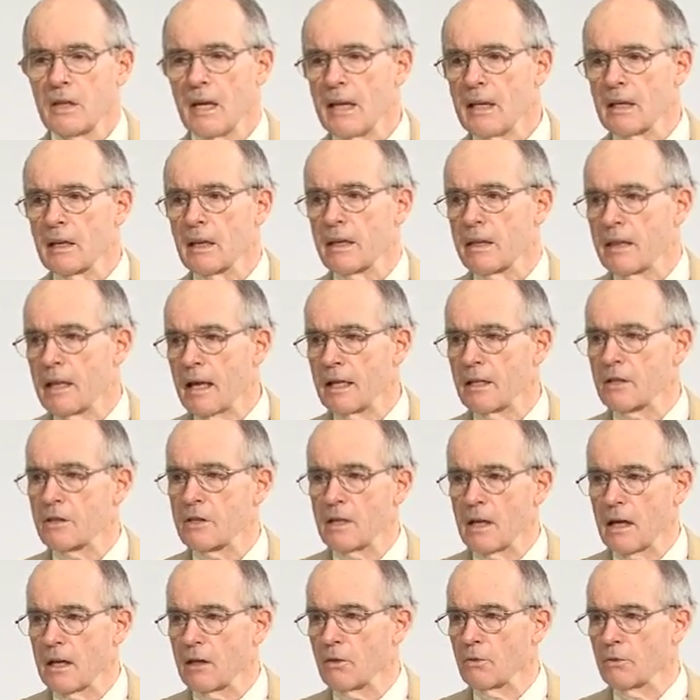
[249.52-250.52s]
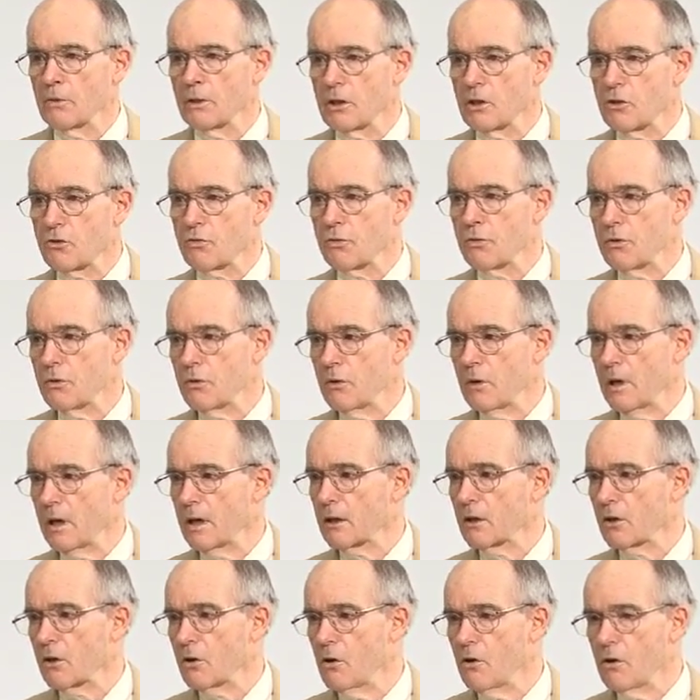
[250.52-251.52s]
Sadly, that is not only
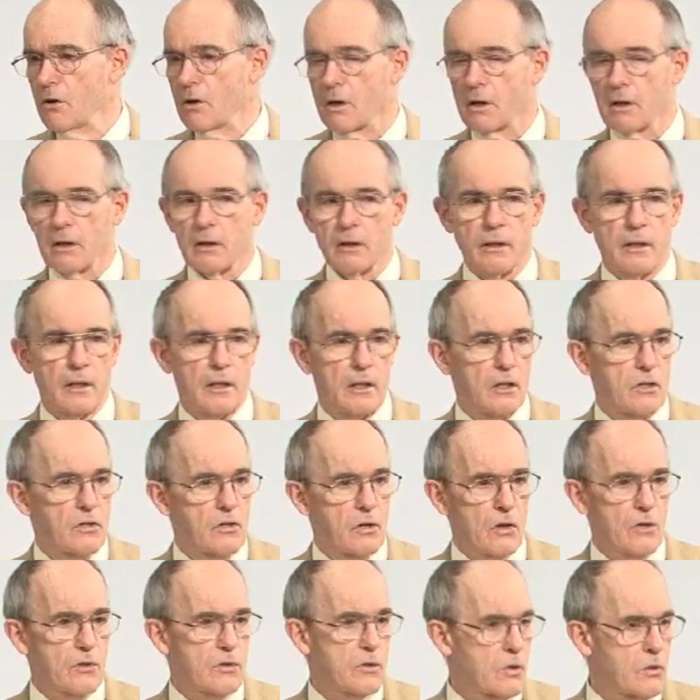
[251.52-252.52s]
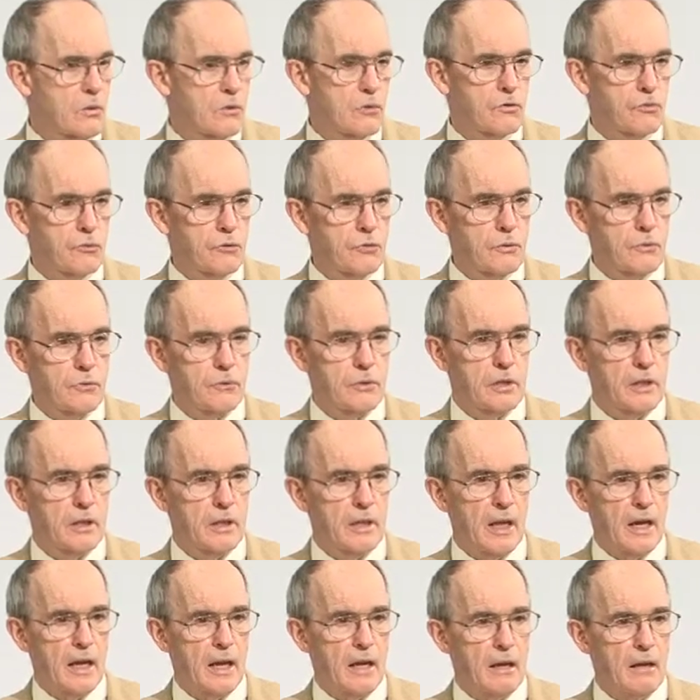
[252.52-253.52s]
true at Corinth, it is also true
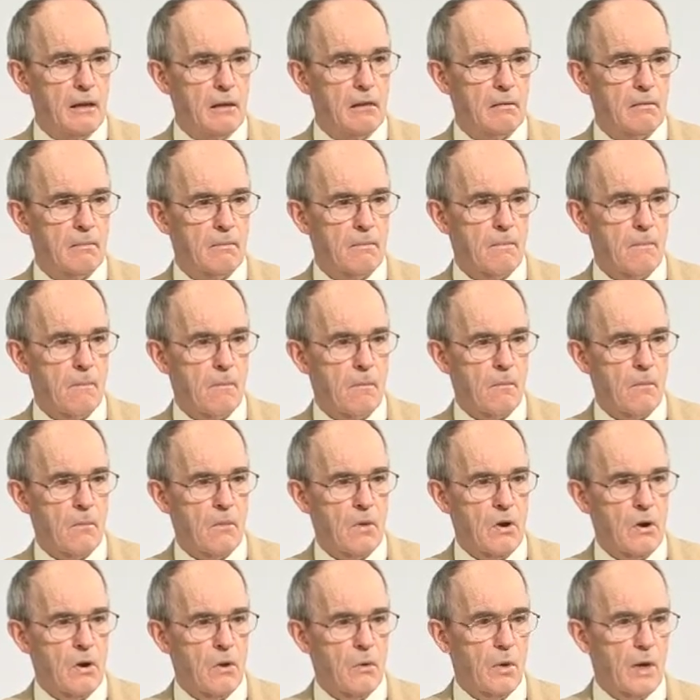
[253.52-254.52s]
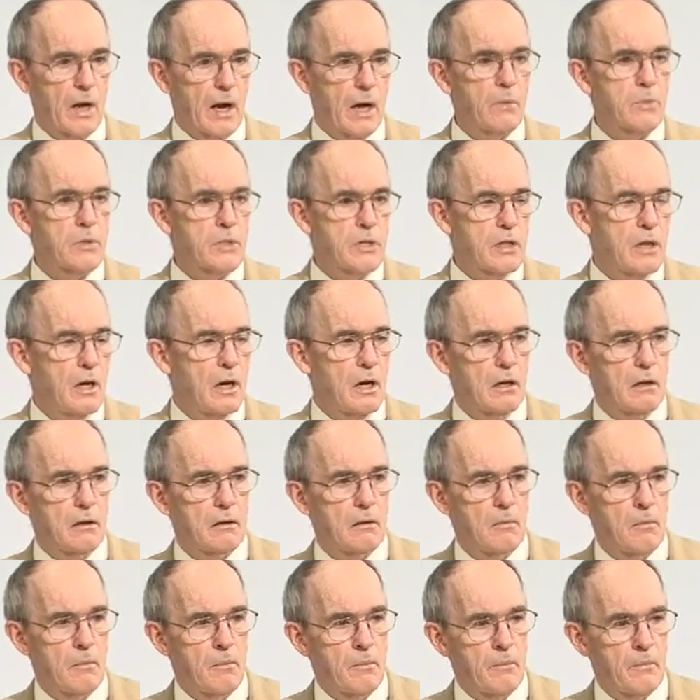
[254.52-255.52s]
today. When I was
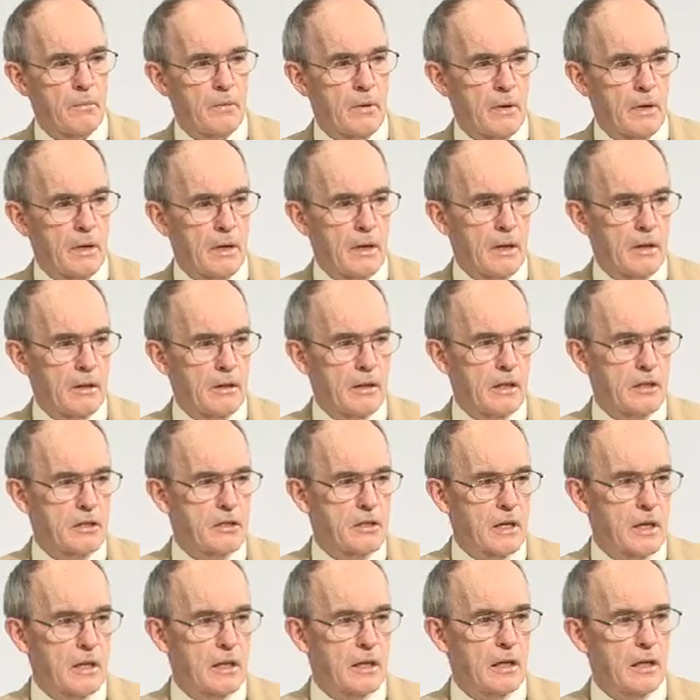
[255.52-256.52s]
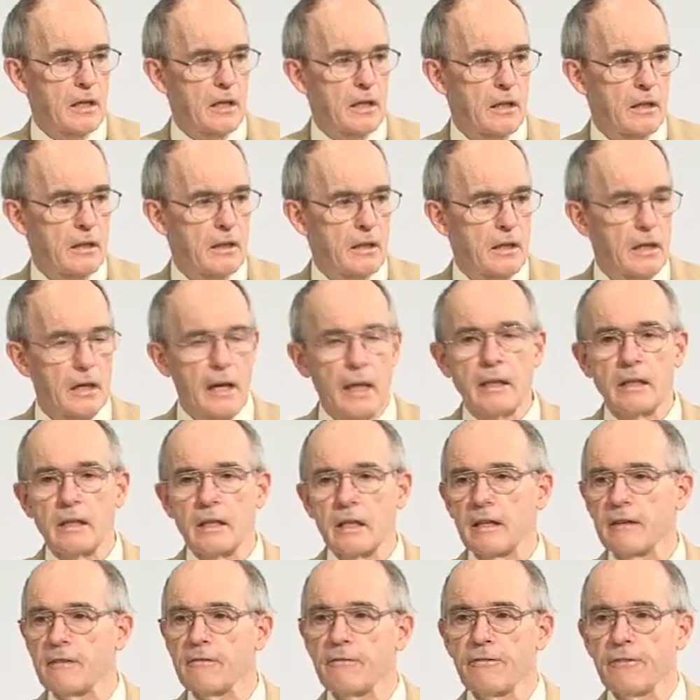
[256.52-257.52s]
young, they said in the
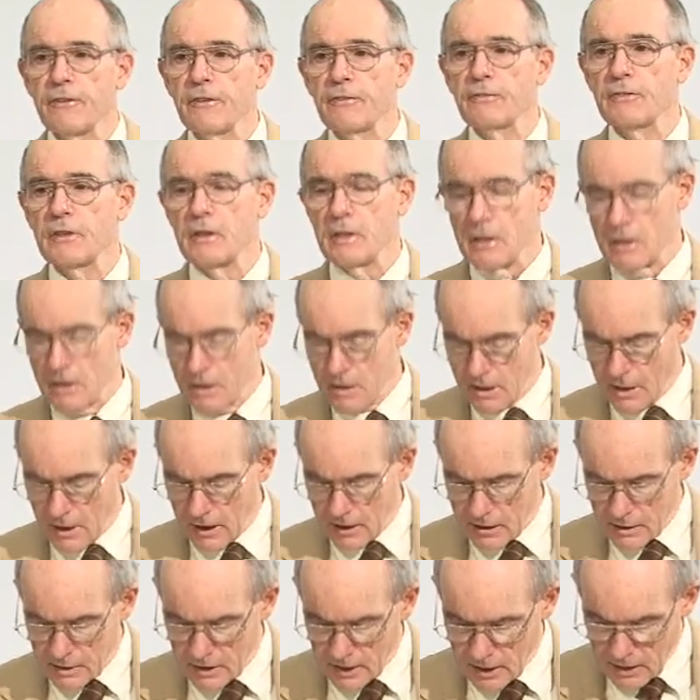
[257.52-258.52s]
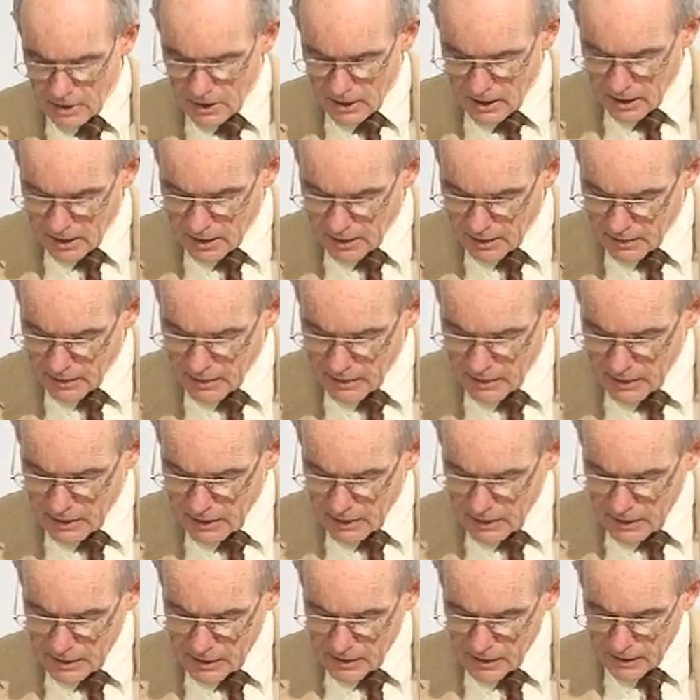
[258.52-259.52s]
1950s that the, uh,
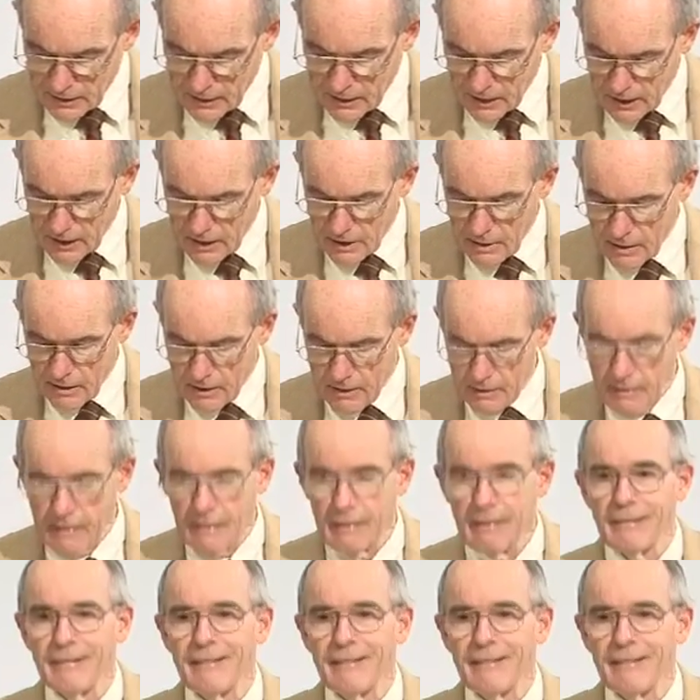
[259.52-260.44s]
that the